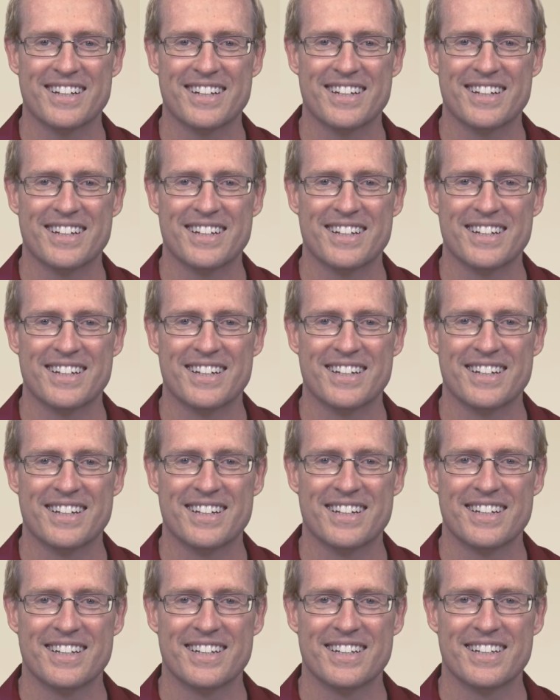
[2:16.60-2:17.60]

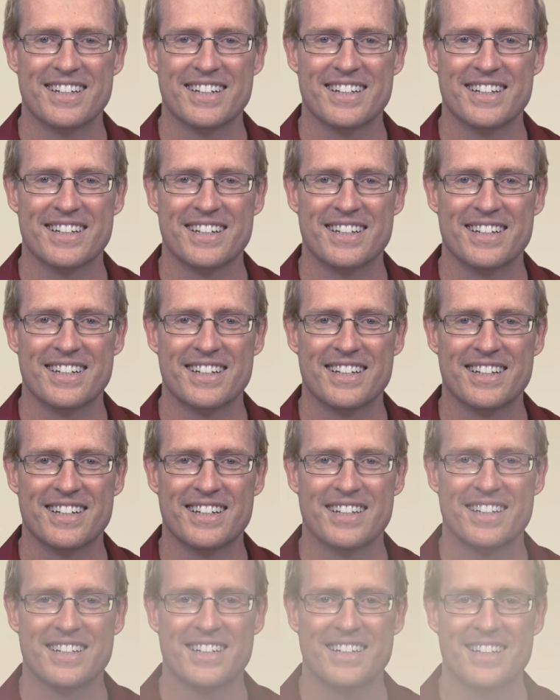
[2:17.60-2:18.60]
No one is speaking in this clip.